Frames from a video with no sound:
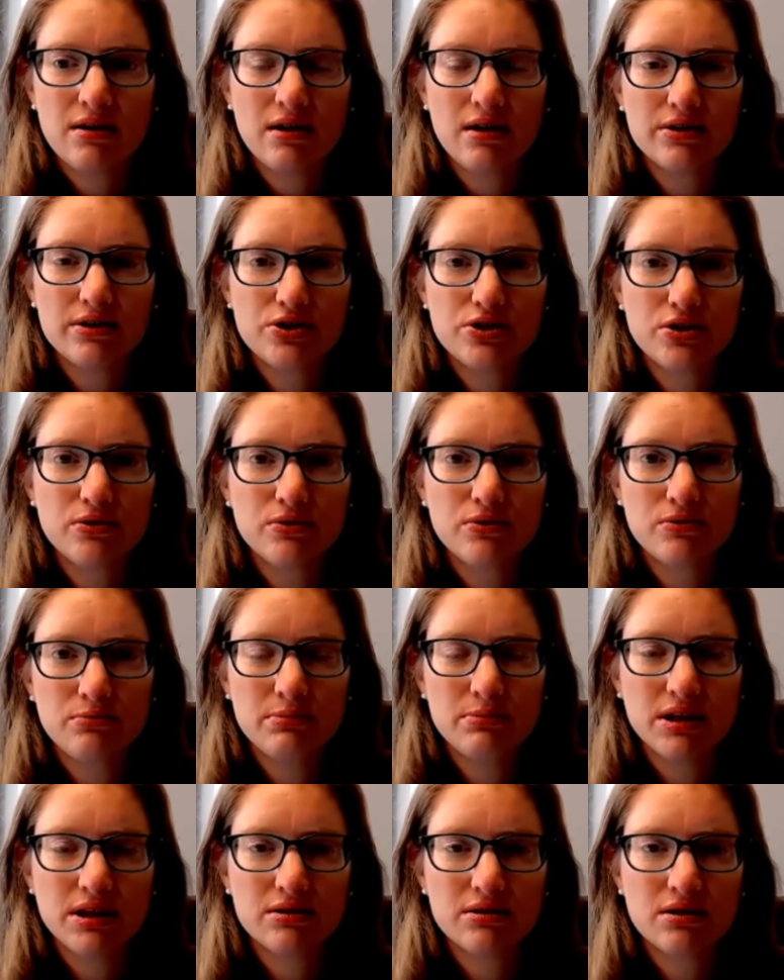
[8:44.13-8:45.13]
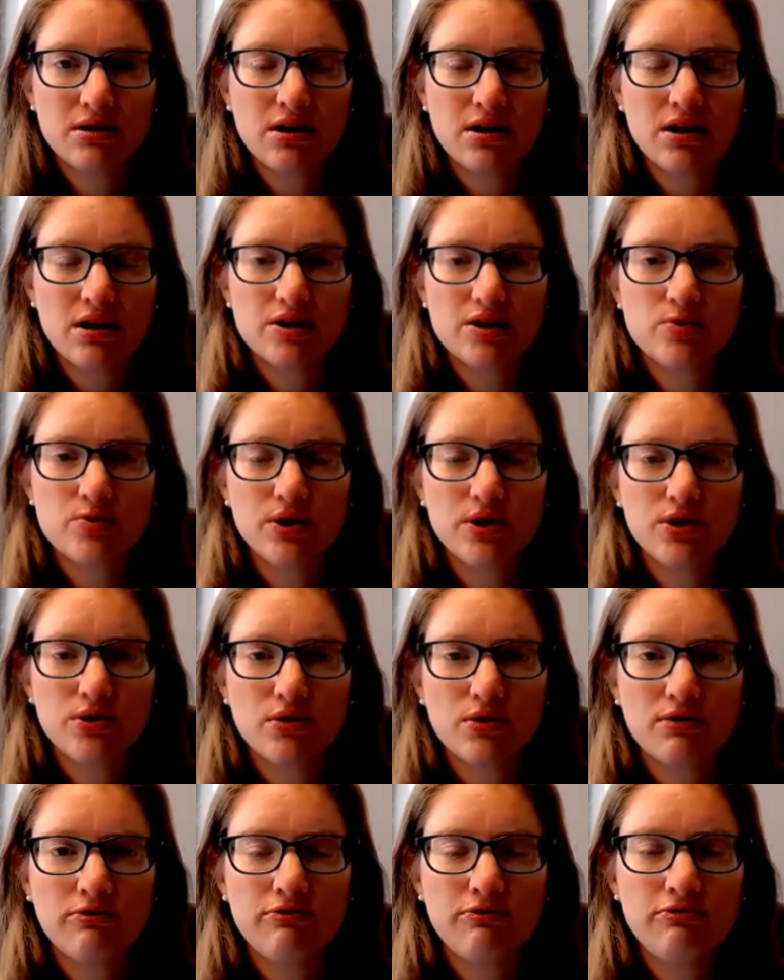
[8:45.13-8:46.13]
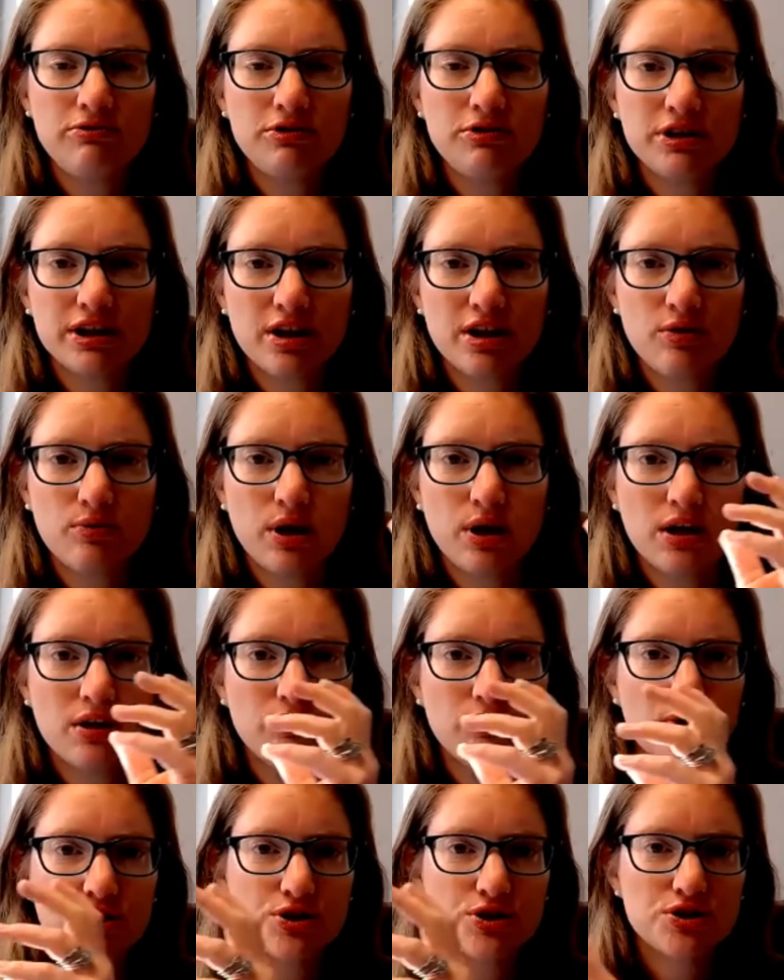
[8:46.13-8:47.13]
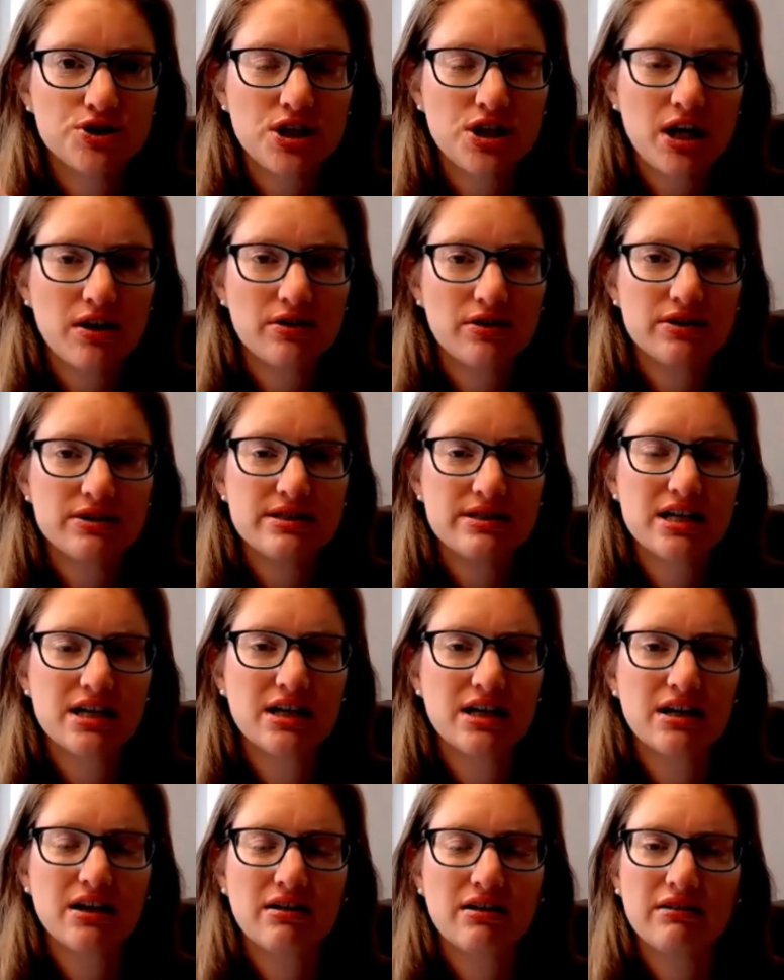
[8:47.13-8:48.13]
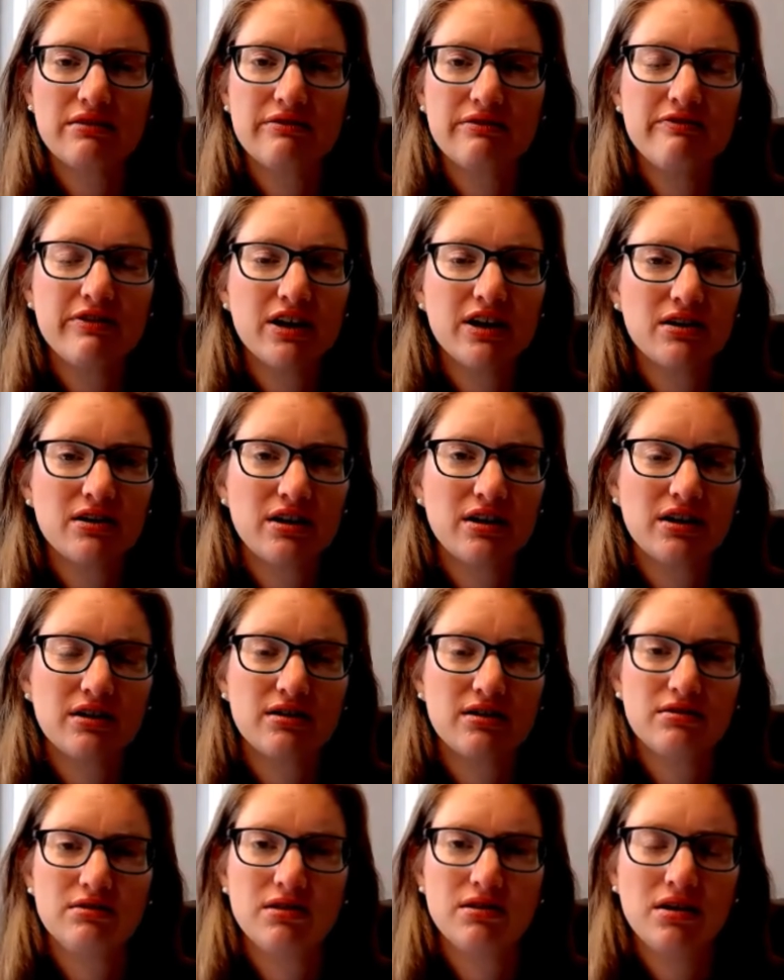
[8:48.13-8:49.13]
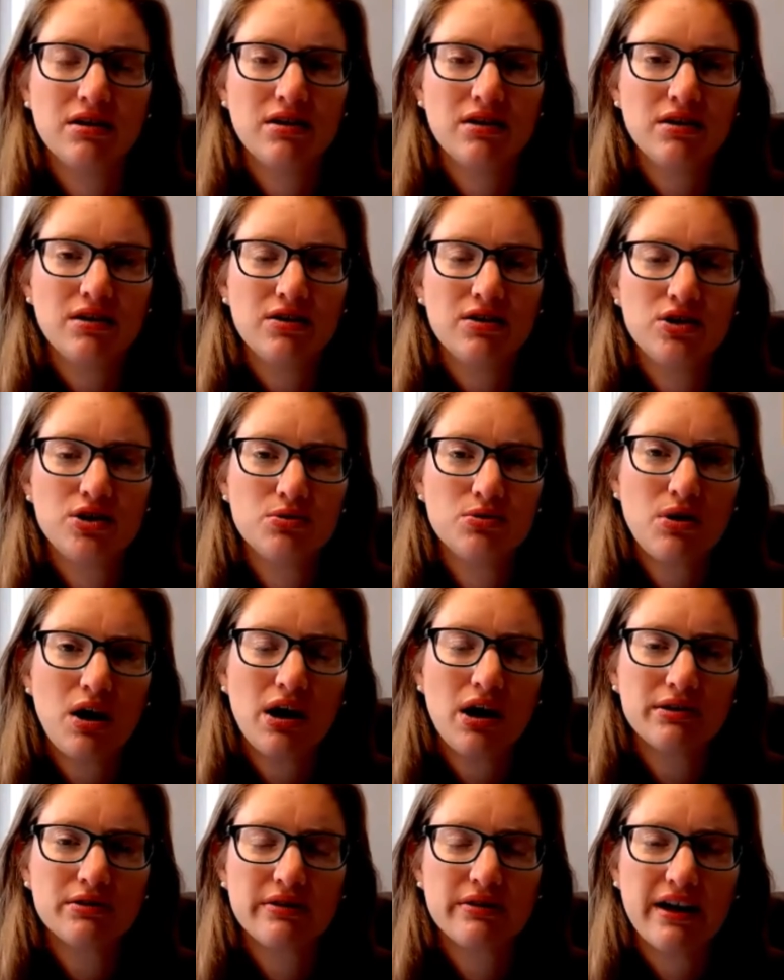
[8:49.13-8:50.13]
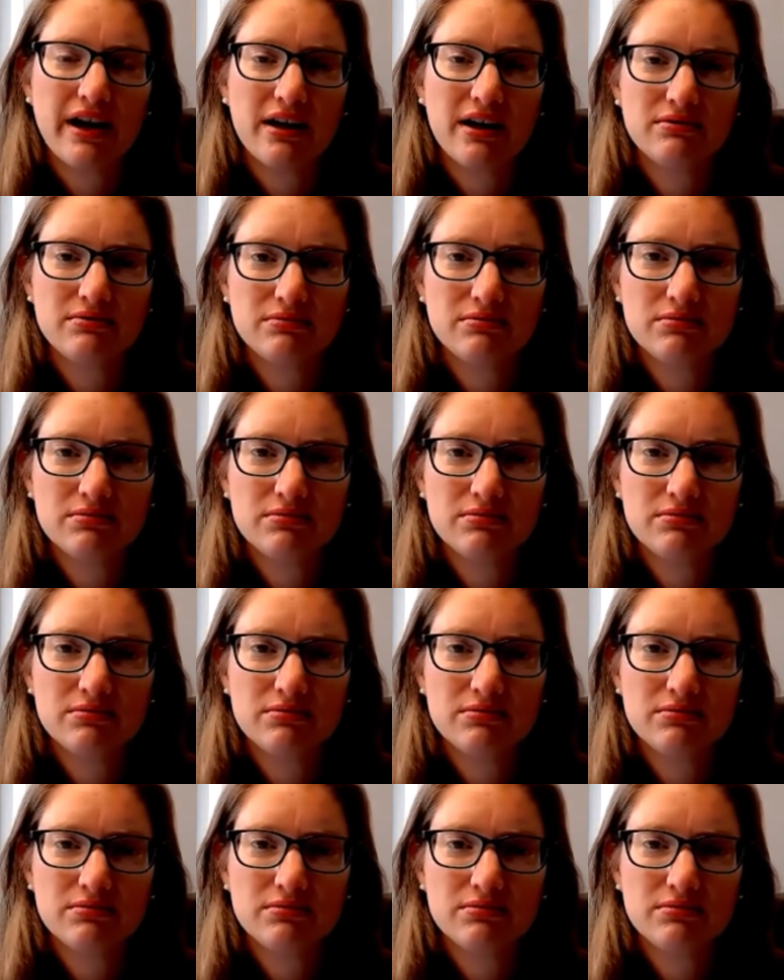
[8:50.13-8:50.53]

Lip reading: Attunement is when you are fully aware of what your child is thinking and feeling, and you honor that.